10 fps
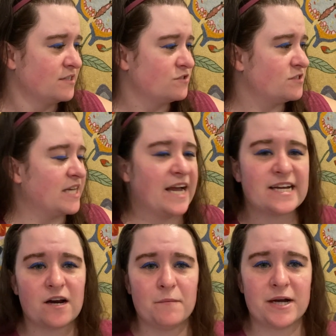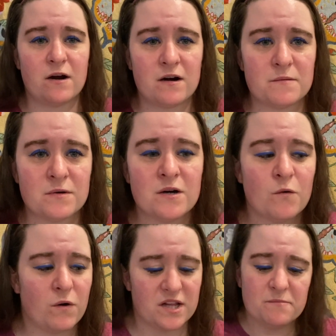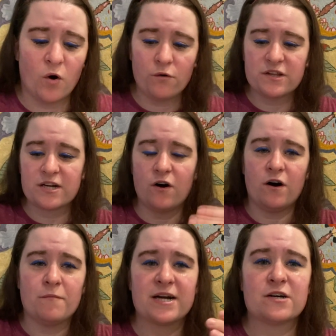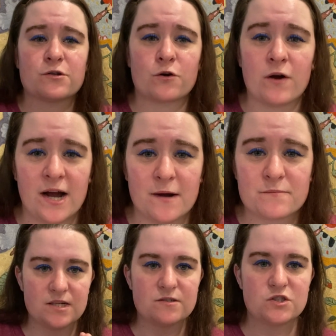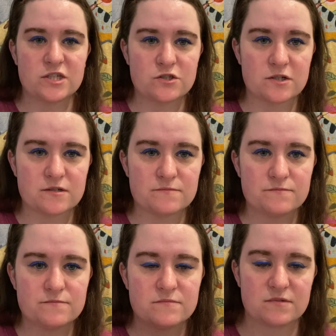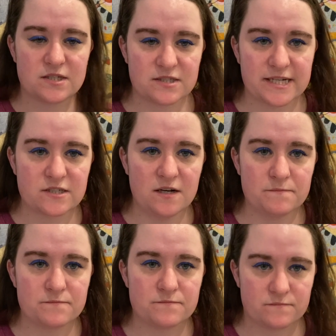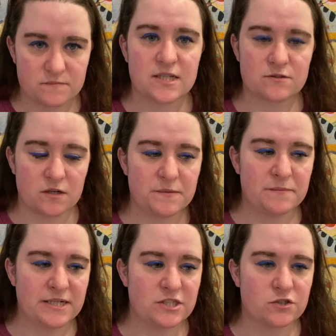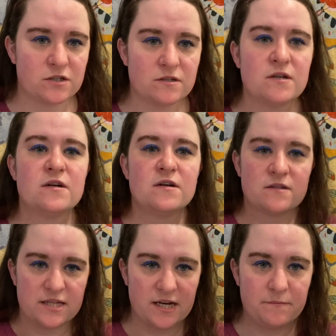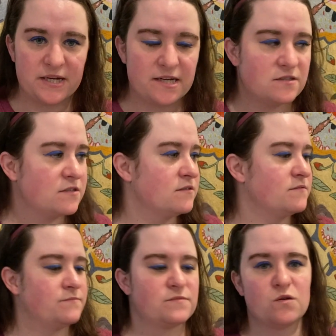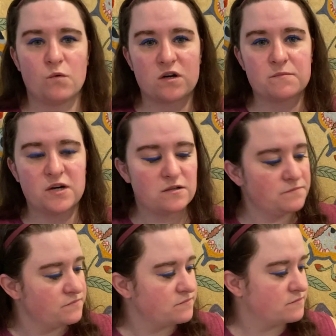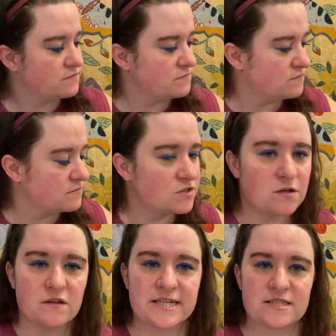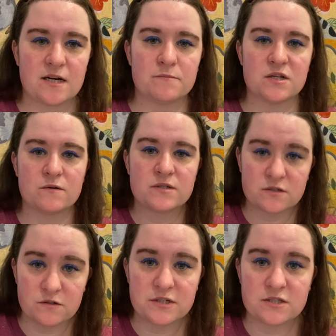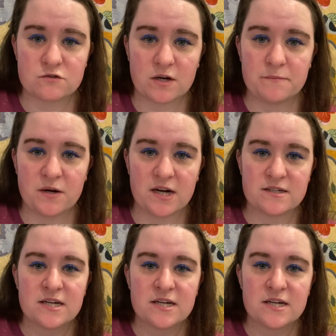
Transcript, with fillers: just hanging on my arm while I'm holding all my other crap. T shirt, this tank top, that's what I mean by t shirt, the headband, water bottle. It's all linked down below, including the tripod